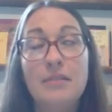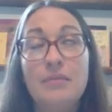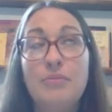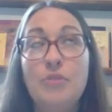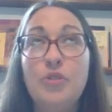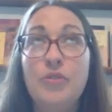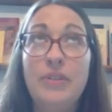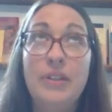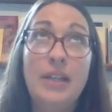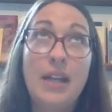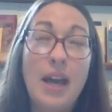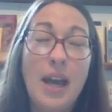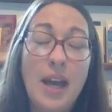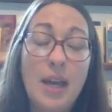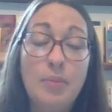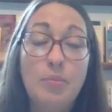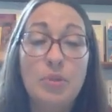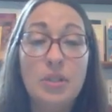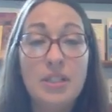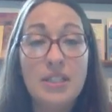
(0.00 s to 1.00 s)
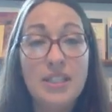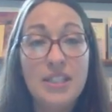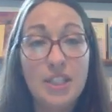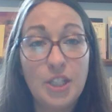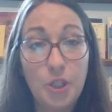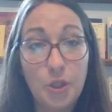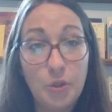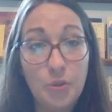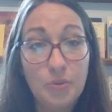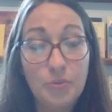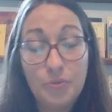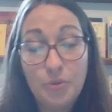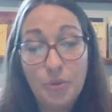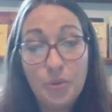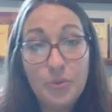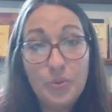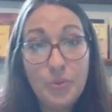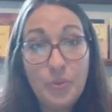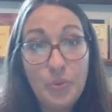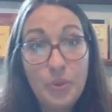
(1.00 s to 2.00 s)
moving to hybrid soon.
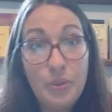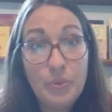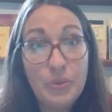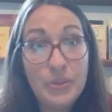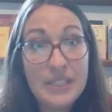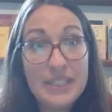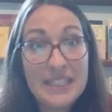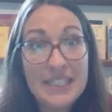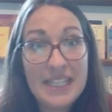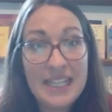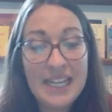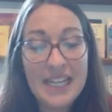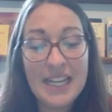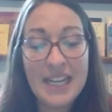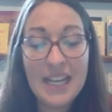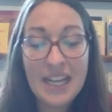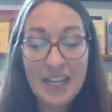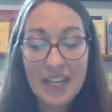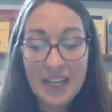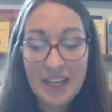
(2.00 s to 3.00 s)
We will see.